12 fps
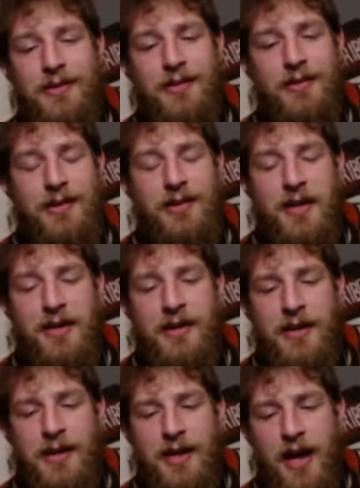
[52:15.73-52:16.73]
Like
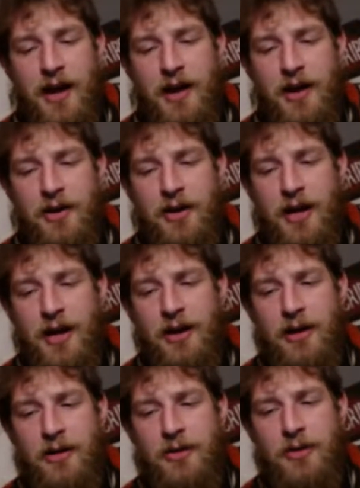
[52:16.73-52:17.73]
at
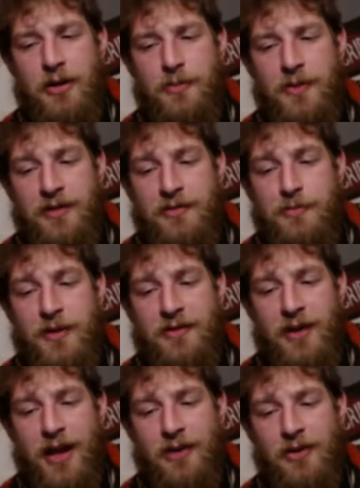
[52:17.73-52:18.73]
130 pounds, depends
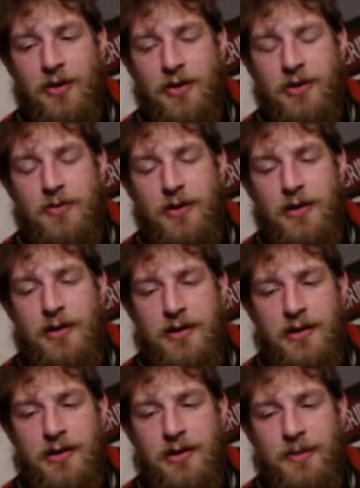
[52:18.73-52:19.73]
on how tall you are.
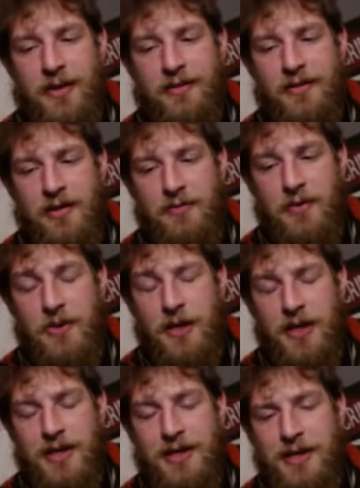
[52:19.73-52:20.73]
That's kind of a
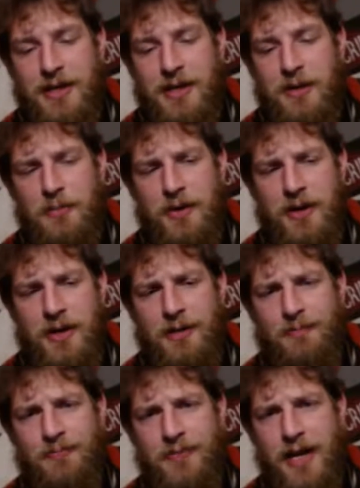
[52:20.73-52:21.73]
thing. But
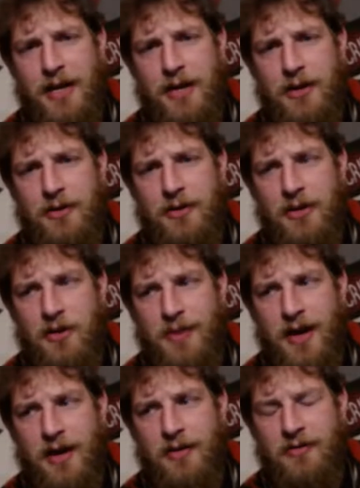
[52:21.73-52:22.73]
at 130
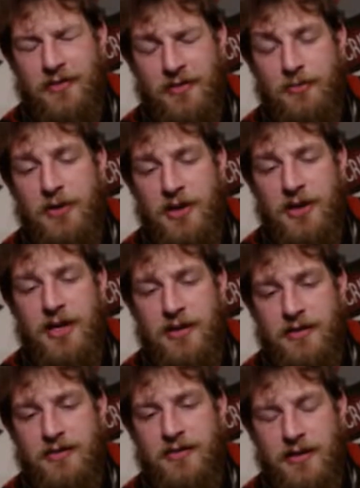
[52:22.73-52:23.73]
pounds, it's pretty
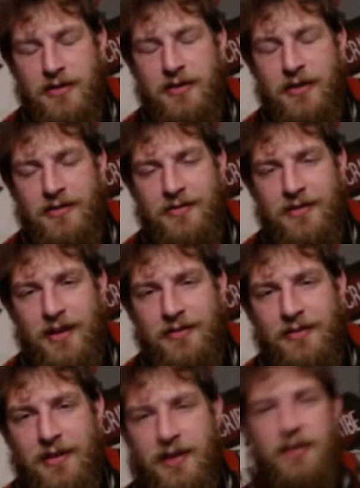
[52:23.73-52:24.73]
light. Like that's
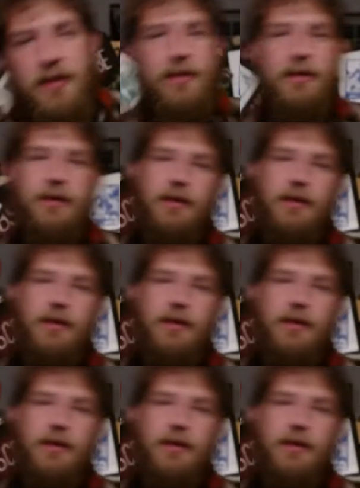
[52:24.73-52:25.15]
kind of like